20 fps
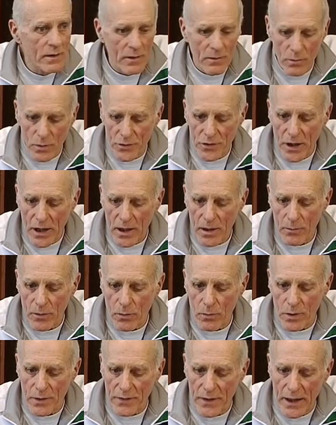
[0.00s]
We'll talk
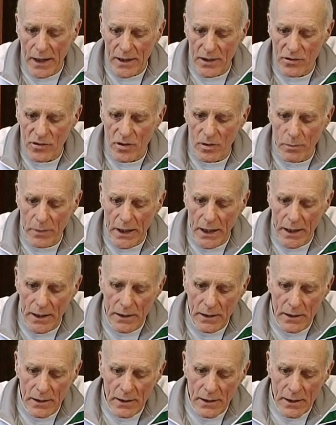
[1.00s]
about what that is in a minute.
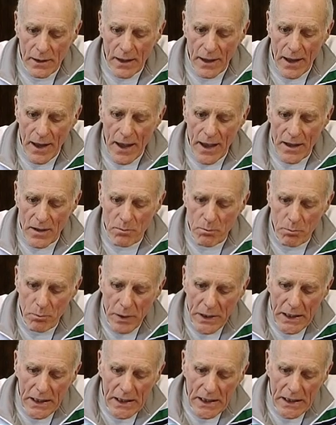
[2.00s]
And
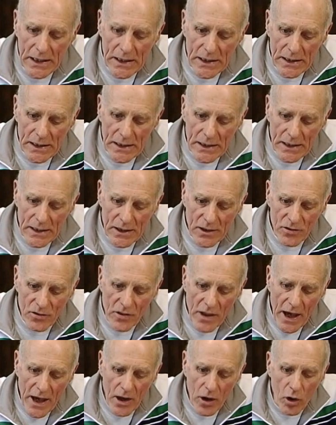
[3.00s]
B is
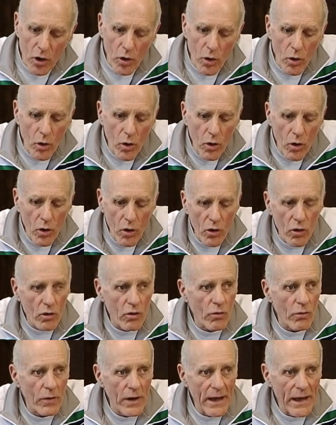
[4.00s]
that whole
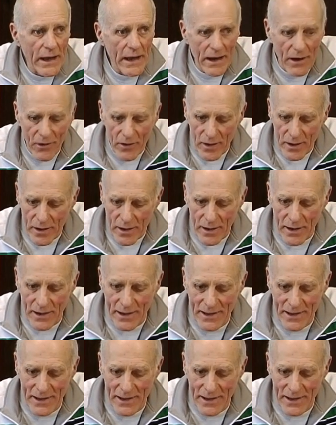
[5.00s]
gray area